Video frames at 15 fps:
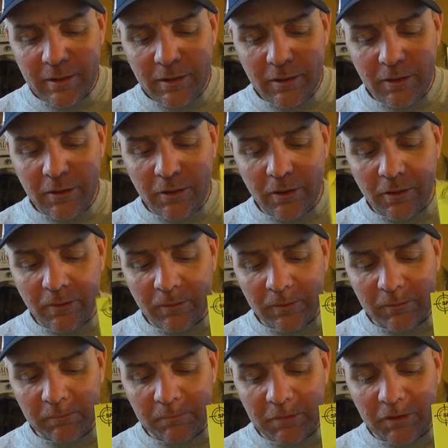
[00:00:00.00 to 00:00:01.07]
you know,
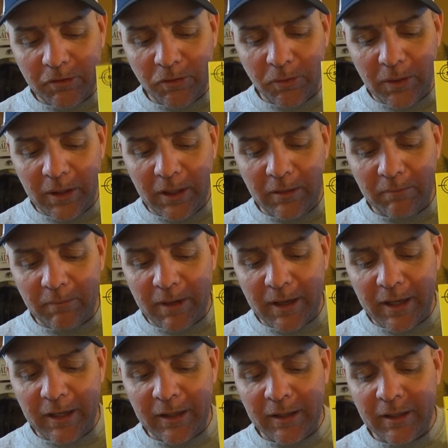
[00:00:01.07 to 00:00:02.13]
between
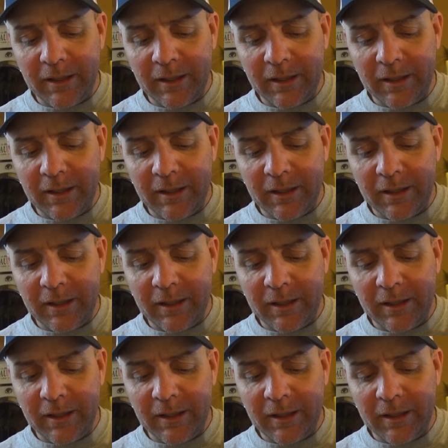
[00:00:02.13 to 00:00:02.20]
my